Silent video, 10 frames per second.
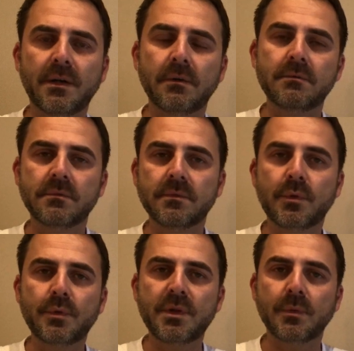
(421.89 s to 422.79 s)
out
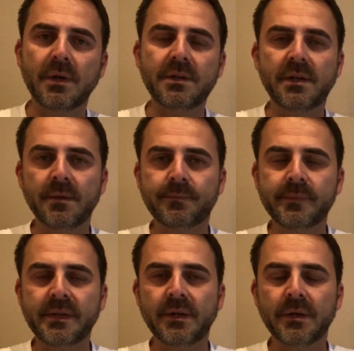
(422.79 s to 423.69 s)
who you want, you're going
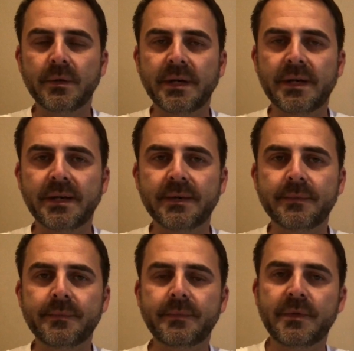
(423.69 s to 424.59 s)
to,
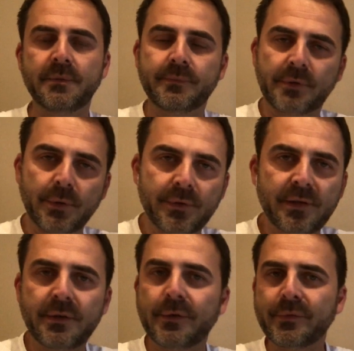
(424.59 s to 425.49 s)
you go there,
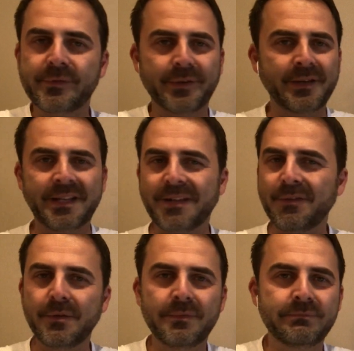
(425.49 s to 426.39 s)
they're going to give
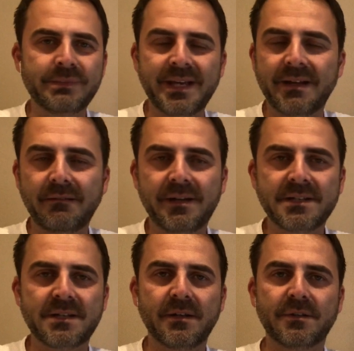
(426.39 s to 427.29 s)
you
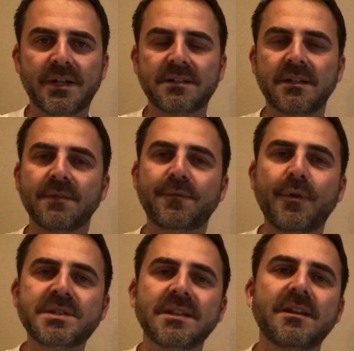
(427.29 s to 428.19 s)
catalogs, and they're going to talk to you. The
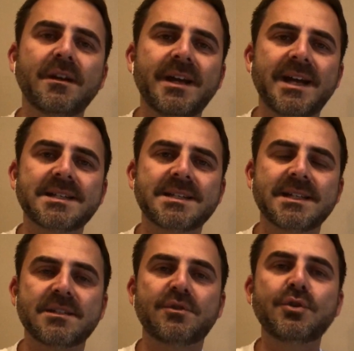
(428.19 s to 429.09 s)
first thing they're going to ask is
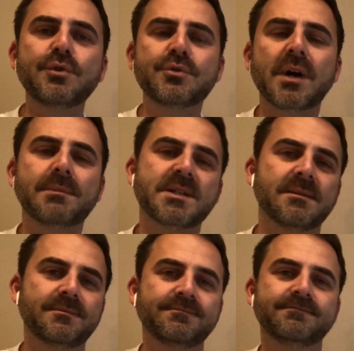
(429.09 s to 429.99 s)
this: do you drop
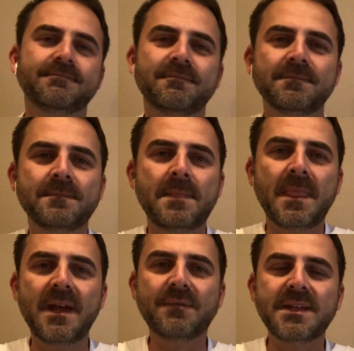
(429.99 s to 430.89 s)
ship?
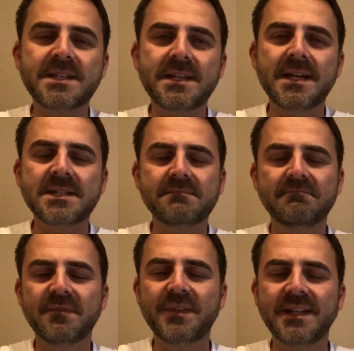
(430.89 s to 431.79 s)
If they say yes,
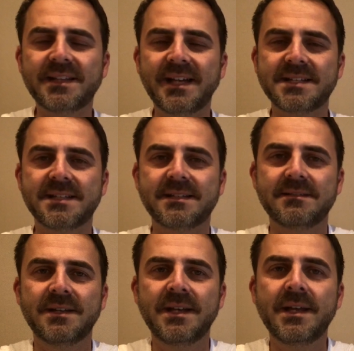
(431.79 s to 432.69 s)
fantastic.
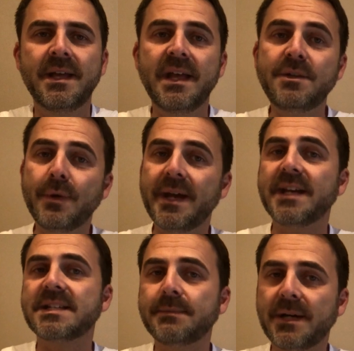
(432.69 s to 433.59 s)
And you
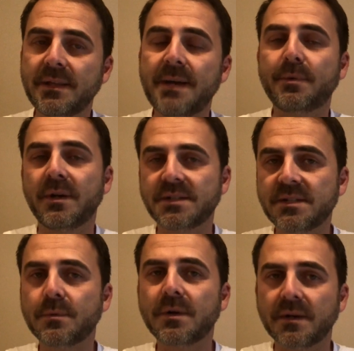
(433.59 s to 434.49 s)
ask them how that
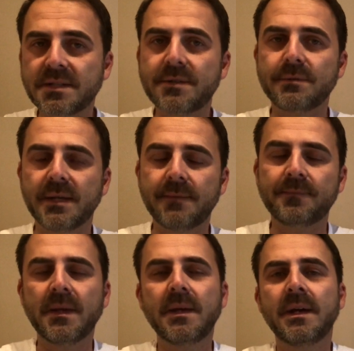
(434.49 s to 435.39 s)
process works through them.
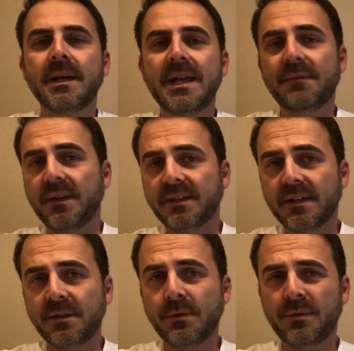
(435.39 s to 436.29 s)
If they
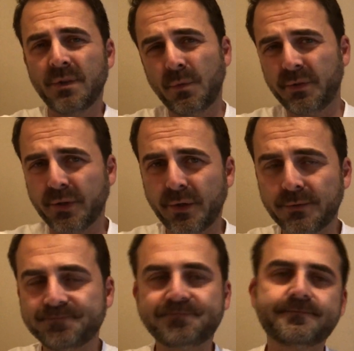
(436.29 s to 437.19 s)
tell you, no, we don't,